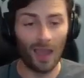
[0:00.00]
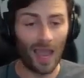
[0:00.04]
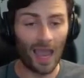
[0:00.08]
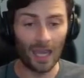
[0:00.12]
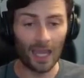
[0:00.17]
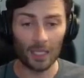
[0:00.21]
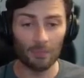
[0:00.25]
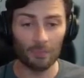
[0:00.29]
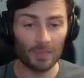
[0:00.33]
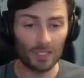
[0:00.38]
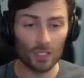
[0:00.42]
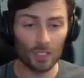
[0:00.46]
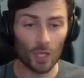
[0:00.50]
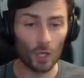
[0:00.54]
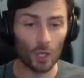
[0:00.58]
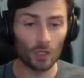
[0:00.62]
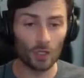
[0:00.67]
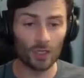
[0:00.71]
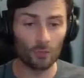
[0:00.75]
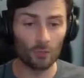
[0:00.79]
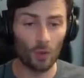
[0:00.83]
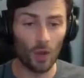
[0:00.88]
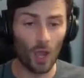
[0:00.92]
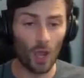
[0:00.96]
I could be
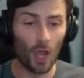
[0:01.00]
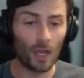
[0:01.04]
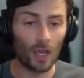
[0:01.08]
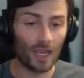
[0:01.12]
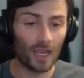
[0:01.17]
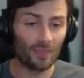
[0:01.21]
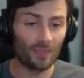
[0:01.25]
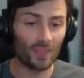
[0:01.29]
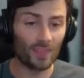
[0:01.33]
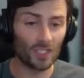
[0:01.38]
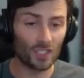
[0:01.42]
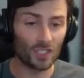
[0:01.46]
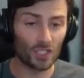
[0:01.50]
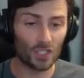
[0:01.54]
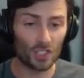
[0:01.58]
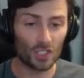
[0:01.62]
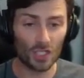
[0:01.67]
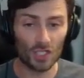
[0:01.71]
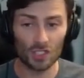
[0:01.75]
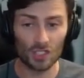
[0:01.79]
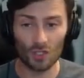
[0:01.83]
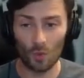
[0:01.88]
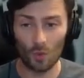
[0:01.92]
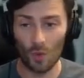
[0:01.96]
totally wrong. This is
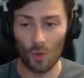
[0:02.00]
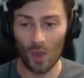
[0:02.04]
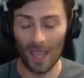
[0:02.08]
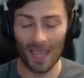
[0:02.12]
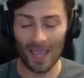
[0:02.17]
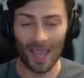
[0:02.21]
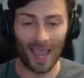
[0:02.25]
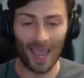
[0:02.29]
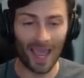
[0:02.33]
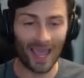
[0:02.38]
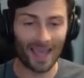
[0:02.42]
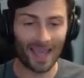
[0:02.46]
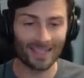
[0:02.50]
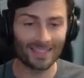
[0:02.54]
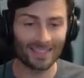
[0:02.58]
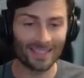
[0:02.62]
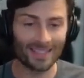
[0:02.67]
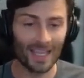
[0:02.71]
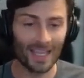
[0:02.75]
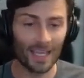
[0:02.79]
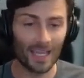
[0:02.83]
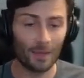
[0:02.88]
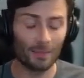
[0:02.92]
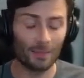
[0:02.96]
just the way I
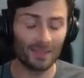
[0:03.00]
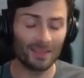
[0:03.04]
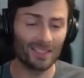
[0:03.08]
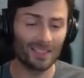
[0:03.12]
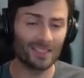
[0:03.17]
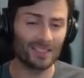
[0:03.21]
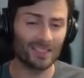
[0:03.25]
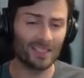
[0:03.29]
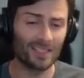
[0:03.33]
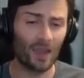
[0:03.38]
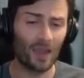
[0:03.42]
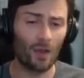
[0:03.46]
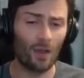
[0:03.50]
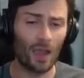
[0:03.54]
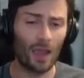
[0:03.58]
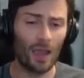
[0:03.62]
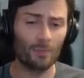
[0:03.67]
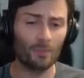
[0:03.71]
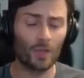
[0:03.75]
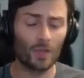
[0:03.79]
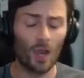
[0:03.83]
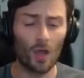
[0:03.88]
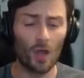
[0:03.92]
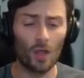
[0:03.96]
see it, but this is how
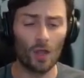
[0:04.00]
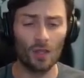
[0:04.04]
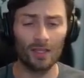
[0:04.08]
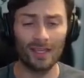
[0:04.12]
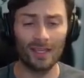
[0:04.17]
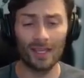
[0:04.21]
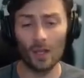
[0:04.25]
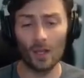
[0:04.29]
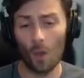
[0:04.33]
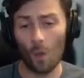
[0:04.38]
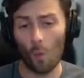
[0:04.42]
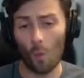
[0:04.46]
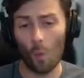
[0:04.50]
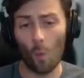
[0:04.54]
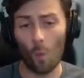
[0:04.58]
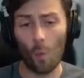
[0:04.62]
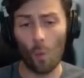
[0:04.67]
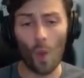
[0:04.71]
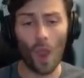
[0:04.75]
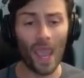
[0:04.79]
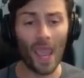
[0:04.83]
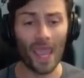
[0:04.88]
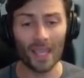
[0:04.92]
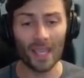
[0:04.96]
I'm calling it
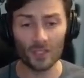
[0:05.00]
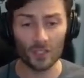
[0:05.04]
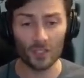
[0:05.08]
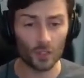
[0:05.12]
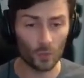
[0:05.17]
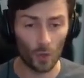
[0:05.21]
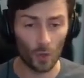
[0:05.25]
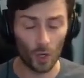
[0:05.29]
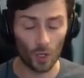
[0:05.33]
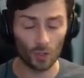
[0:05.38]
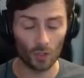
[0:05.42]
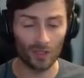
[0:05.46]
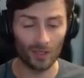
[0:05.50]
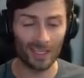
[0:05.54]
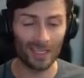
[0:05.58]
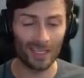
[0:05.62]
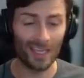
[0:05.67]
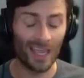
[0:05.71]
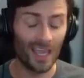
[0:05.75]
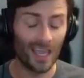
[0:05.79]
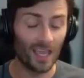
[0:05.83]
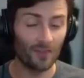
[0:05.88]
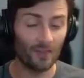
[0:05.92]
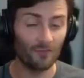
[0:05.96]
way too
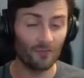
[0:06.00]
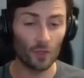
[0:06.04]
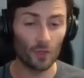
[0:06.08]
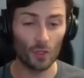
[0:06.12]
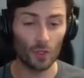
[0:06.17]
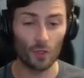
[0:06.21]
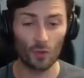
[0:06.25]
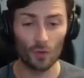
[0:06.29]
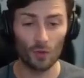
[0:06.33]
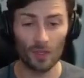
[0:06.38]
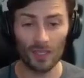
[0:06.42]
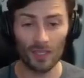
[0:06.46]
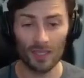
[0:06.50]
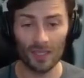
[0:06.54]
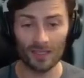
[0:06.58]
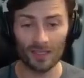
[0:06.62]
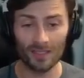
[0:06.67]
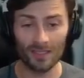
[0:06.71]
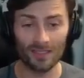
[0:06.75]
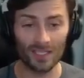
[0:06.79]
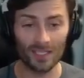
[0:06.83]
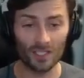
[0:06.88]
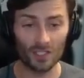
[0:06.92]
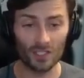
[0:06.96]
early. If you
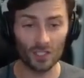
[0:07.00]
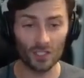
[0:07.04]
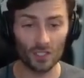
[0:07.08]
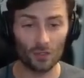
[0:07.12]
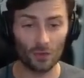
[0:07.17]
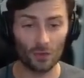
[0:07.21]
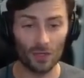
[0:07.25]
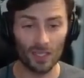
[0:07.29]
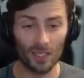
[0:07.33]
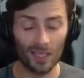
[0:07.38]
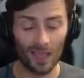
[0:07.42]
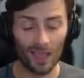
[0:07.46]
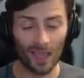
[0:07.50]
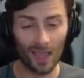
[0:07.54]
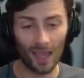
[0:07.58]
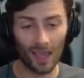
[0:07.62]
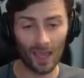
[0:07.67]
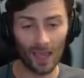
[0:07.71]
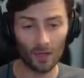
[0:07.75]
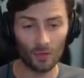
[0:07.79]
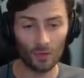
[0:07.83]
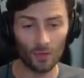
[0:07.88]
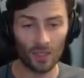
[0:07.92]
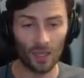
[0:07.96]
agree, disagree,
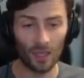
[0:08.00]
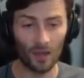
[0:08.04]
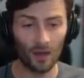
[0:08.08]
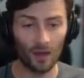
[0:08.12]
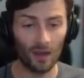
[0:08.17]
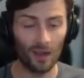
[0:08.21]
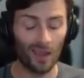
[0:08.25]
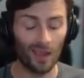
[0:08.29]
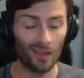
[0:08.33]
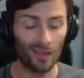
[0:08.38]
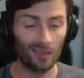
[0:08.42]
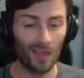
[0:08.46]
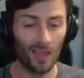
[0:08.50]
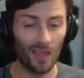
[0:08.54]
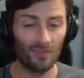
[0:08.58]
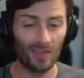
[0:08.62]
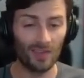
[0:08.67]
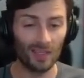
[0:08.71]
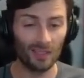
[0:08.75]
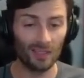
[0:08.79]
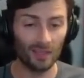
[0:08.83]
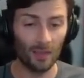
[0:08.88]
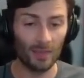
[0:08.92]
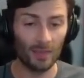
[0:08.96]
I don't care.
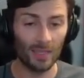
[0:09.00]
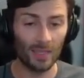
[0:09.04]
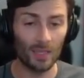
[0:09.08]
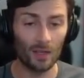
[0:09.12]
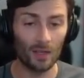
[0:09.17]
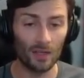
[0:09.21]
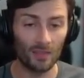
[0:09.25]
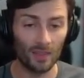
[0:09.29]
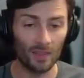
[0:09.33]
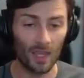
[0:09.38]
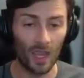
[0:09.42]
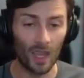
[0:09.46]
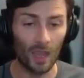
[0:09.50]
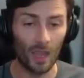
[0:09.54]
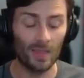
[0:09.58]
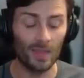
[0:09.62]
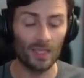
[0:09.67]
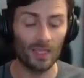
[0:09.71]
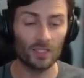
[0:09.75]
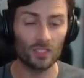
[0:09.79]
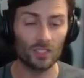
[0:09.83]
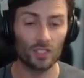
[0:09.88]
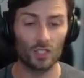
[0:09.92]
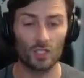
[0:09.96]
Love it. Let me hear it in the
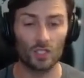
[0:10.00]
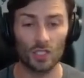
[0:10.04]
comments.